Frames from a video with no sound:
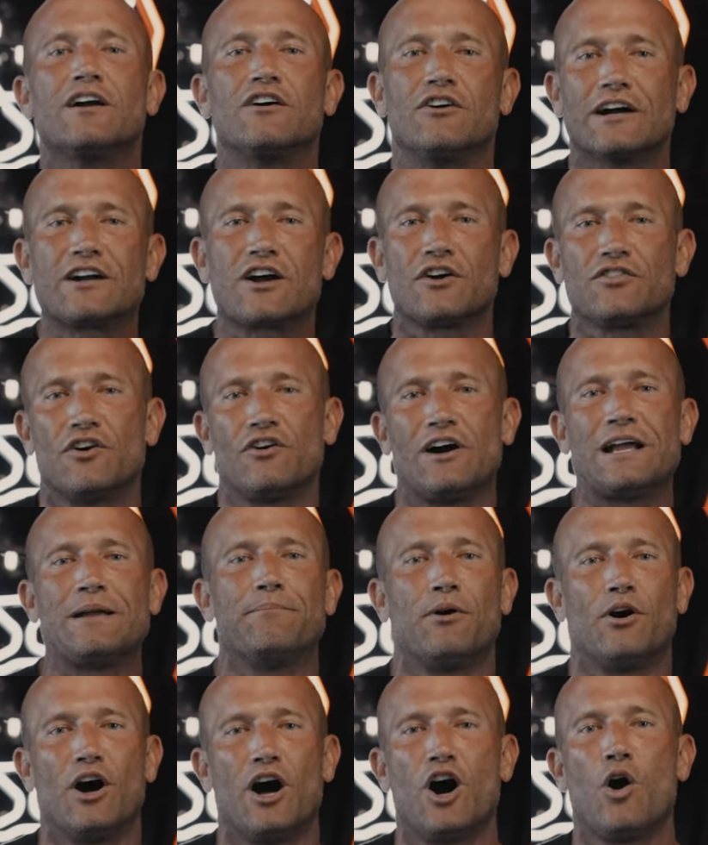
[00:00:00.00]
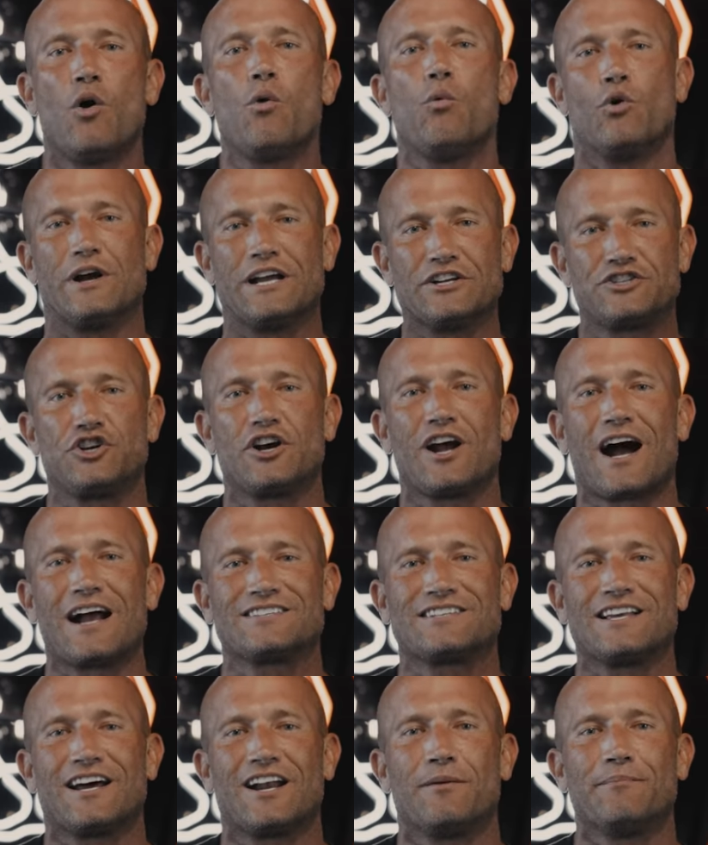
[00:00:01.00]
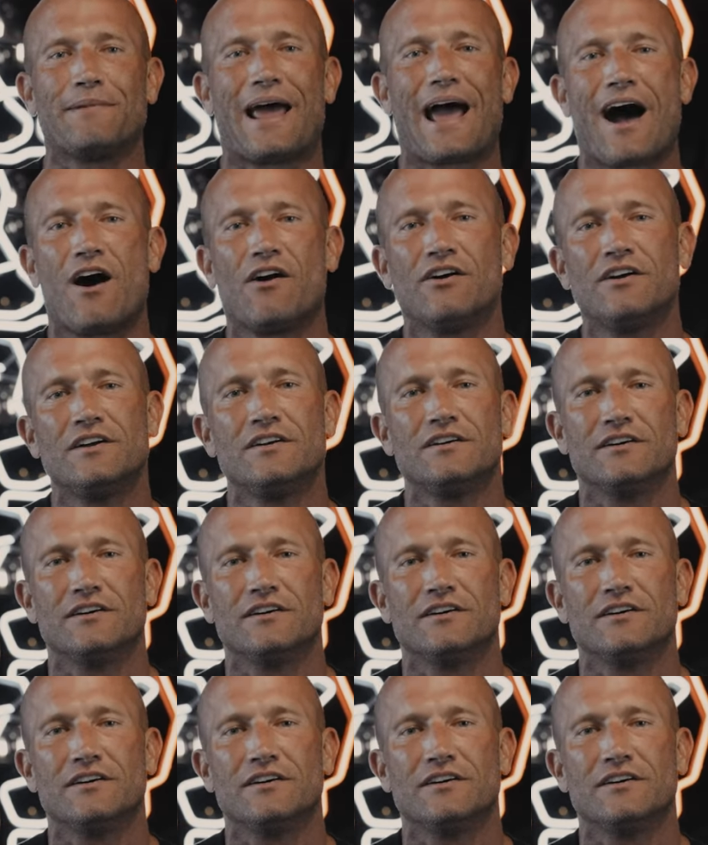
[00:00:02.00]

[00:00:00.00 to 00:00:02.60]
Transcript: Click on the link below, we'll get you guys set up now.